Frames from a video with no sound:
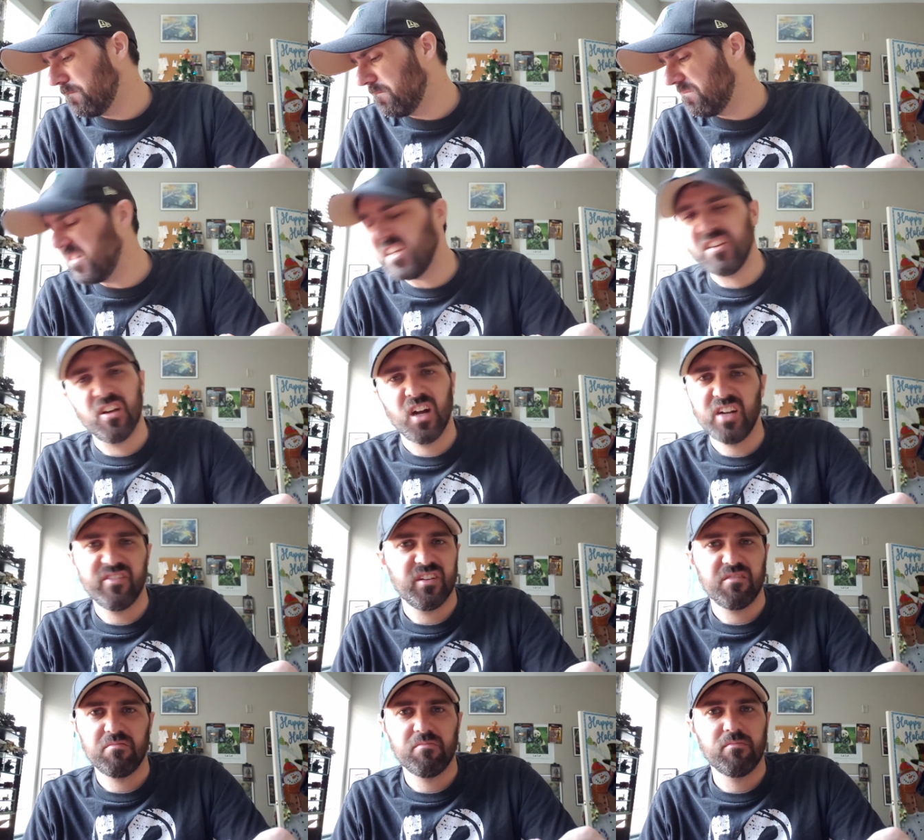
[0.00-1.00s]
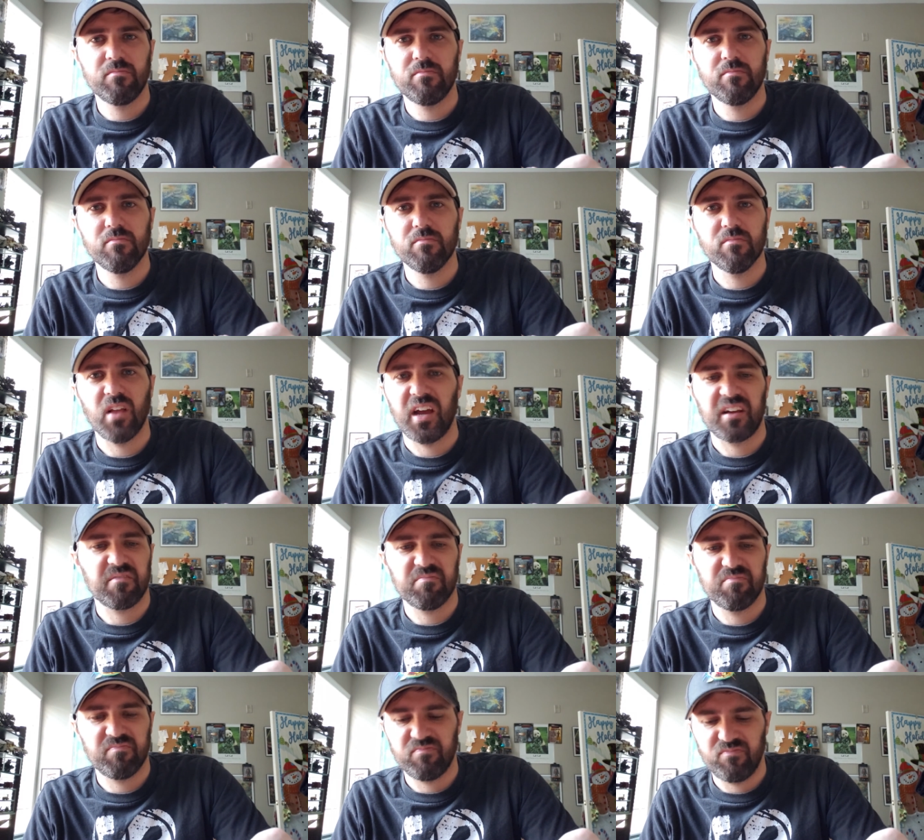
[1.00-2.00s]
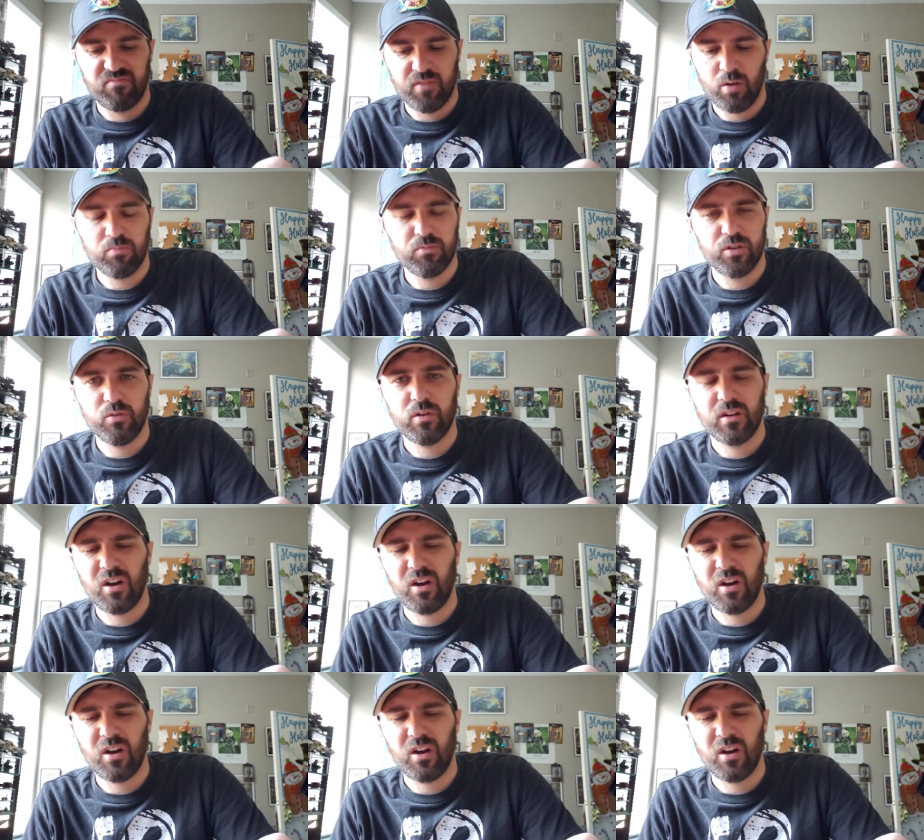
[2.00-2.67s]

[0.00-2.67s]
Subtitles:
Then none of it. Like, don't do it.